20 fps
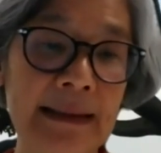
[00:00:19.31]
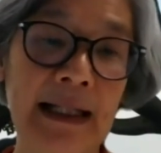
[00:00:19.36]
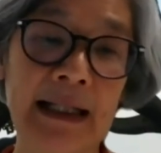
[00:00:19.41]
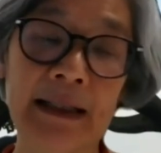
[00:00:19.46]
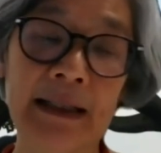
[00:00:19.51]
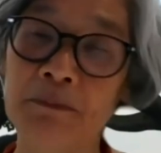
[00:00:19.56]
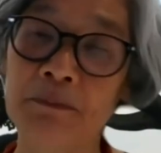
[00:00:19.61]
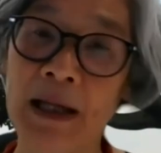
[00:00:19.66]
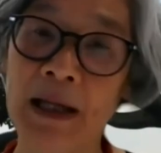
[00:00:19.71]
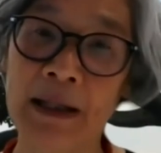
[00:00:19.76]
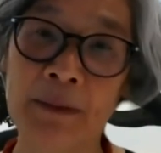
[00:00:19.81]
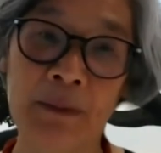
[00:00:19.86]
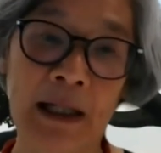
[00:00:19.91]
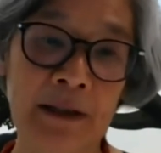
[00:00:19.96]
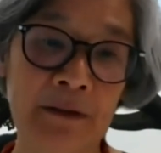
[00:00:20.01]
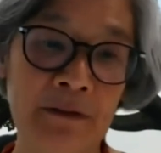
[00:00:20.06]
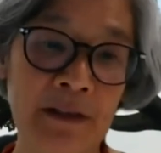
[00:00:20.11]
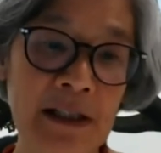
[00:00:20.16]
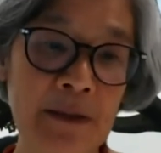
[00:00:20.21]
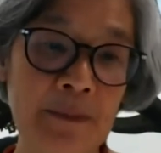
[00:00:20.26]
and pay
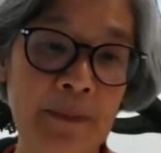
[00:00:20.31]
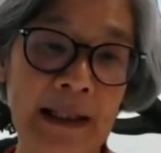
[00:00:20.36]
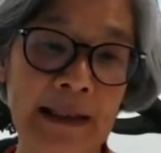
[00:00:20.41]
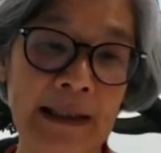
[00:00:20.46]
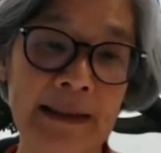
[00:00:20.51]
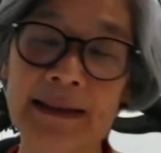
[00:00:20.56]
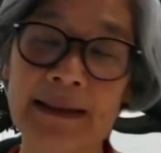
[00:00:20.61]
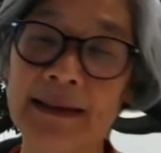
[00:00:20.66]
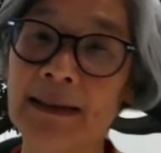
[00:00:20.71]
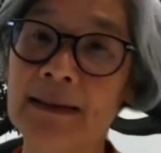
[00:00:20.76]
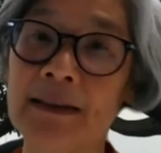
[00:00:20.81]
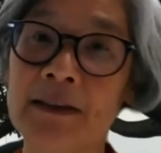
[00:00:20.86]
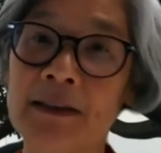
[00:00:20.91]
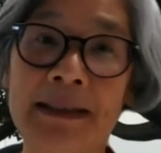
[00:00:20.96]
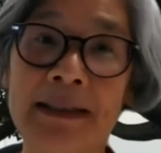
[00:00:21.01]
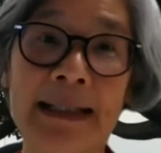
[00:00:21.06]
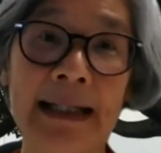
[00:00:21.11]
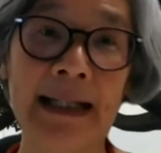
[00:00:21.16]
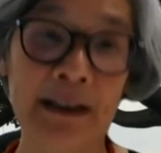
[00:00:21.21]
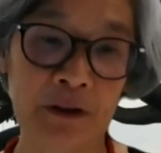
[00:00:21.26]
my respects to
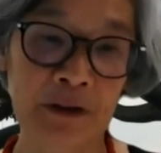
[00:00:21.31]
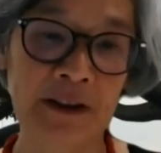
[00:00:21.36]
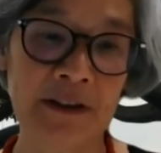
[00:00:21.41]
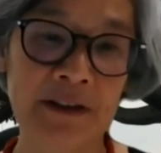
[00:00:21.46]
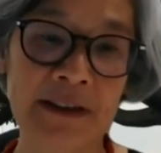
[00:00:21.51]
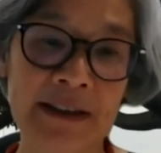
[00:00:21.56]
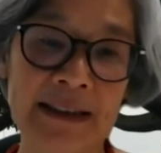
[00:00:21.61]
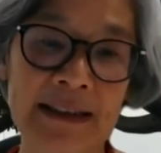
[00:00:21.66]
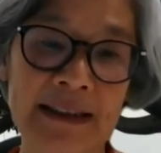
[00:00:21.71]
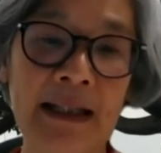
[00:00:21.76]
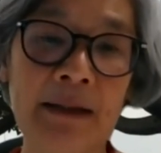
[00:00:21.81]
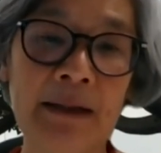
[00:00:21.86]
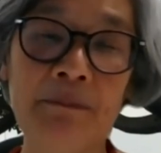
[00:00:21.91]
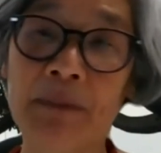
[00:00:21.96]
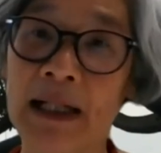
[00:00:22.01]
the elders,